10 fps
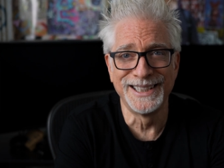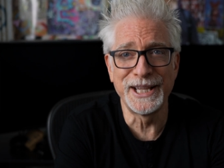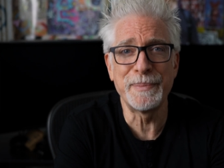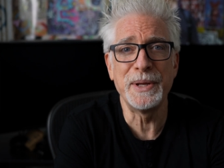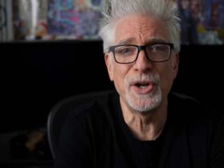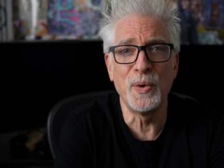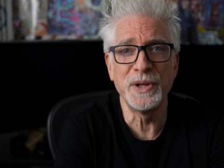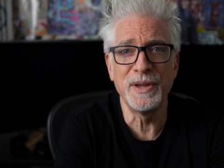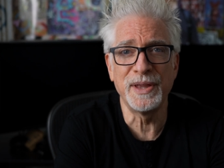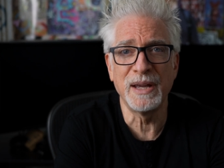Let me know
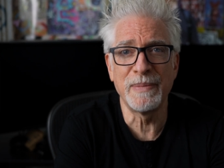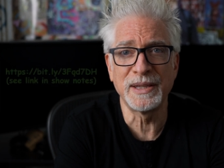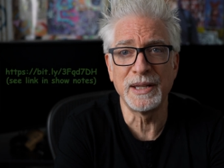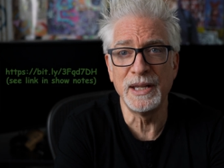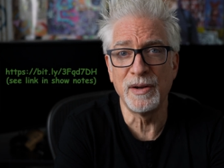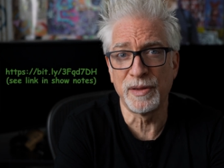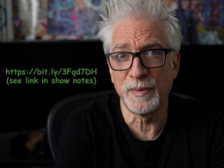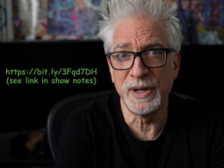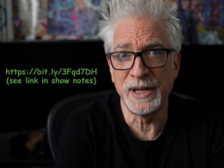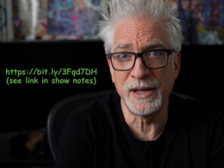what you think about the Neo
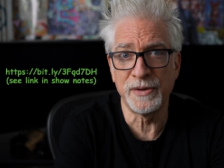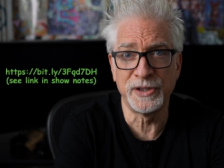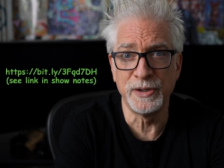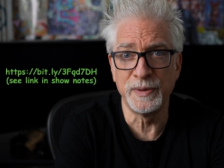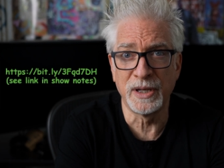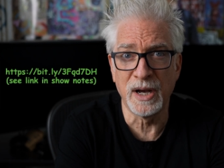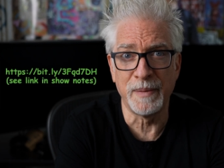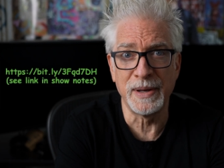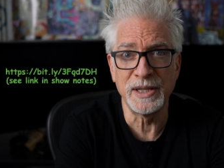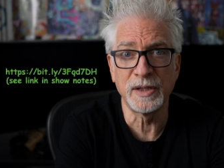3 and AEOS 2 in the
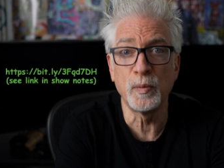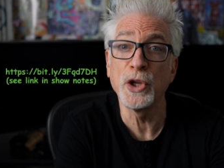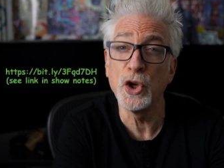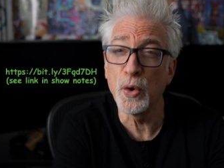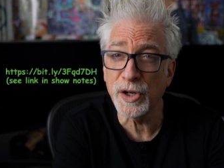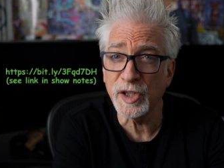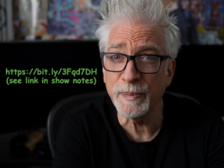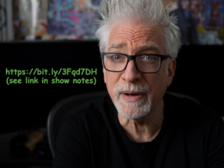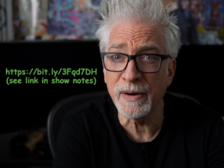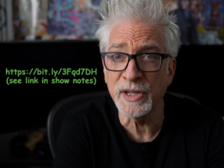comments and what your
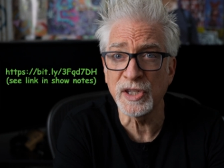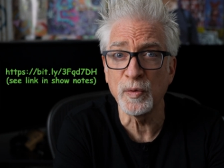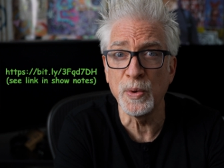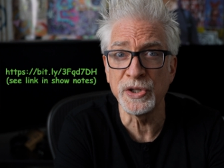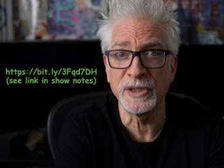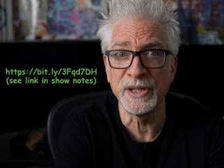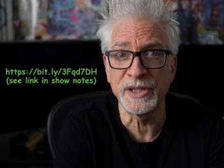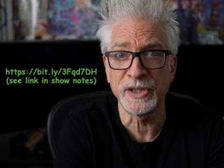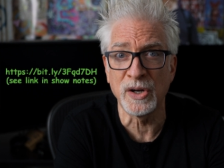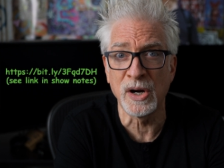experience and wish
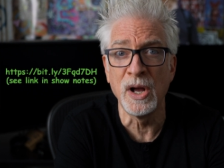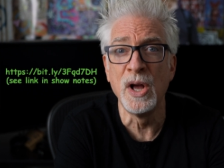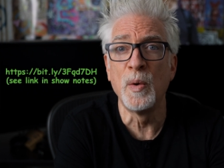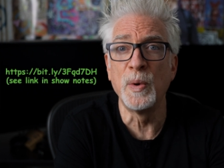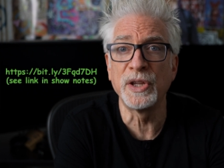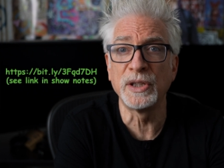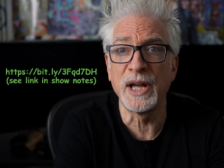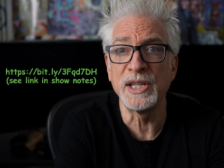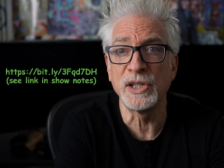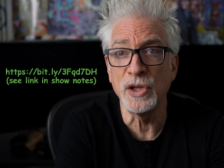lists are with the
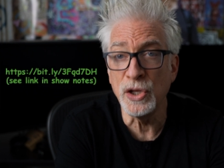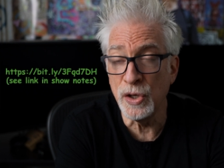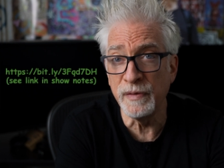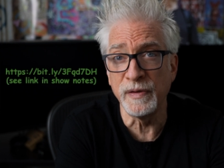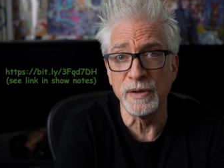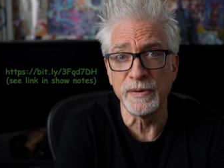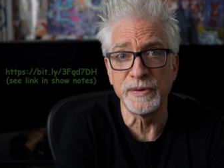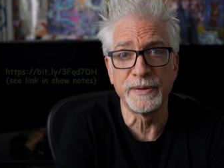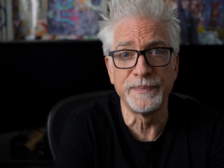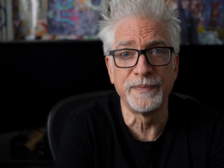lights you've
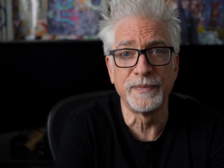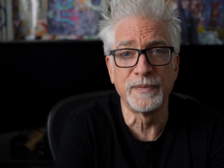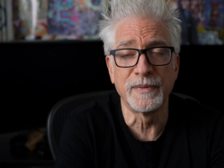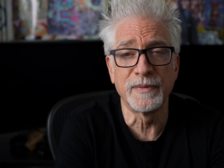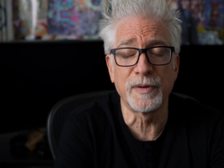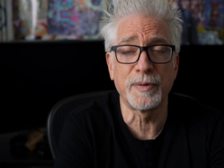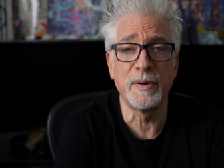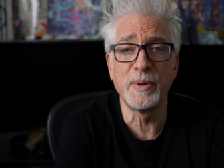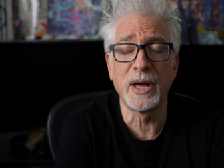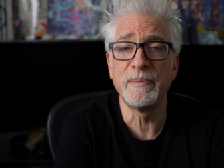used. For Three
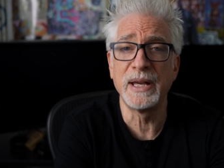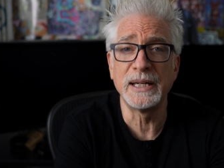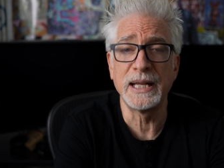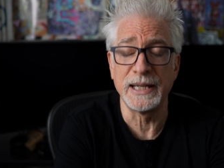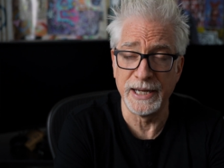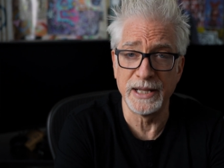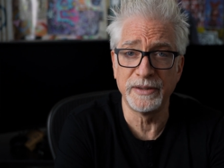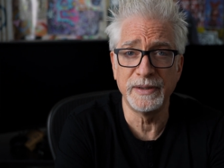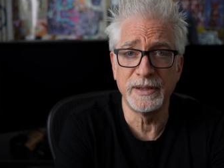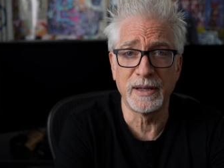Blind Men and an
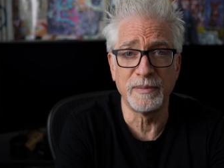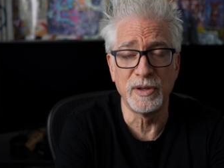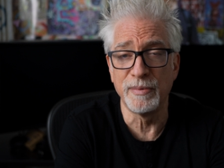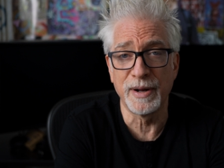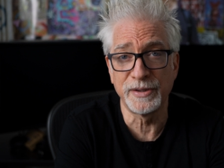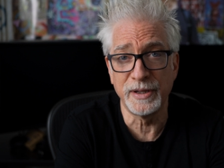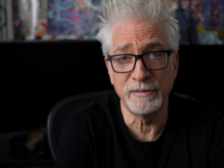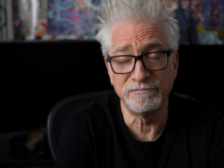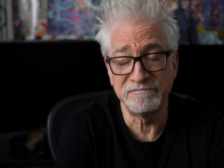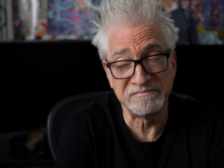Elephant, I'm Hugh Brownstone.